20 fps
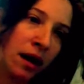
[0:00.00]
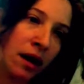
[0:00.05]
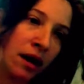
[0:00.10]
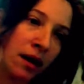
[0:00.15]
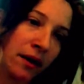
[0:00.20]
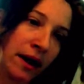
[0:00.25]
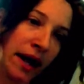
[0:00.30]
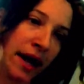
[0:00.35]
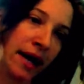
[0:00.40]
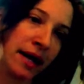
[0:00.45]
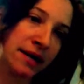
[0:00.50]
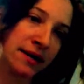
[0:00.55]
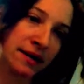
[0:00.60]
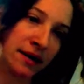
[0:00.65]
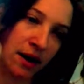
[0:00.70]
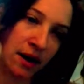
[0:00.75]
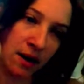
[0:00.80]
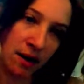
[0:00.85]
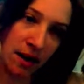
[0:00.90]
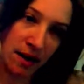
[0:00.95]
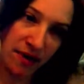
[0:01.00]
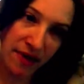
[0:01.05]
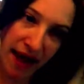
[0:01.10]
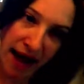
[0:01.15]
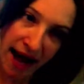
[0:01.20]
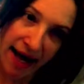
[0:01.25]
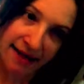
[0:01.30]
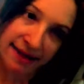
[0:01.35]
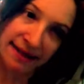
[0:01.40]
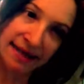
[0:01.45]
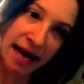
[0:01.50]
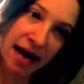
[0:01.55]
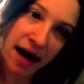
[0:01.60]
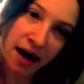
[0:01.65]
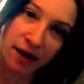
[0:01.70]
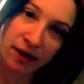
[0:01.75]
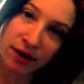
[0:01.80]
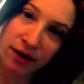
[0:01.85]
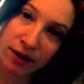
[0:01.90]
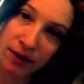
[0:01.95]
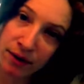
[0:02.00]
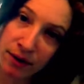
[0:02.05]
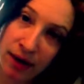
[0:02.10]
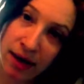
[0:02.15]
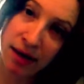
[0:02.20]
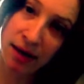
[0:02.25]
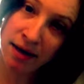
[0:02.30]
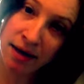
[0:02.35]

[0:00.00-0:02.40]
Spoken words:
Okay, so that's how you